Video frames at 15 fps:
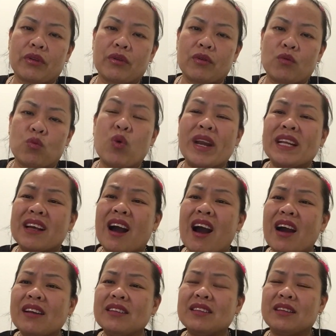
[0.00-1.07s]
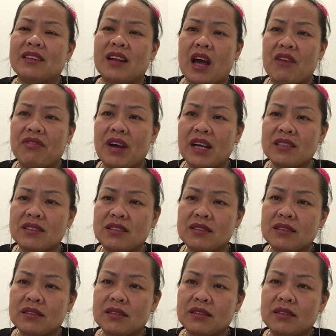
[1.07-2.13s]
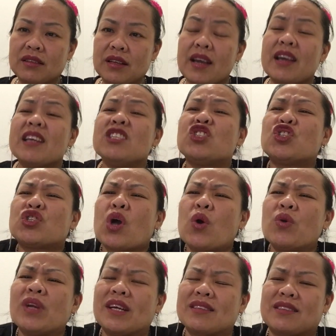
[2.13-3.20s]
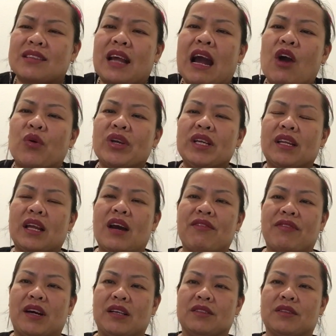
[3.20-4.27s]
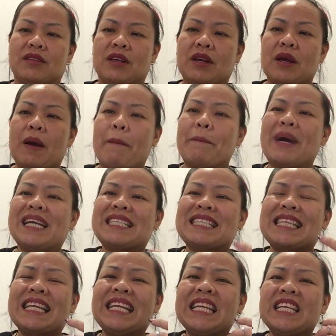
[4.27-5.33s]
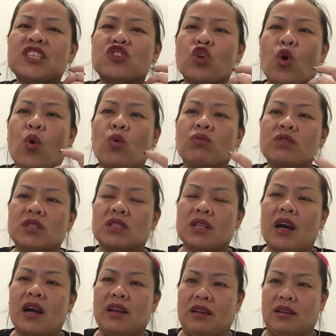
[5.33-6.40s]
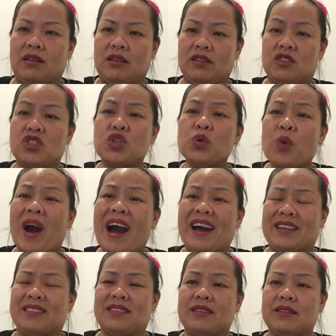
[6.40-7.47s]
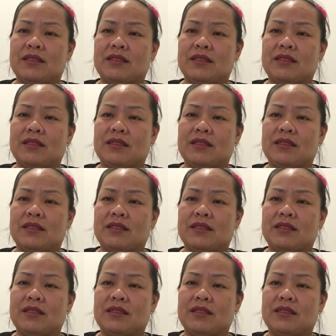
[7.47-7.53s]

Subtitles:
when God loved us, he showed us how he loved us by sending his own son to us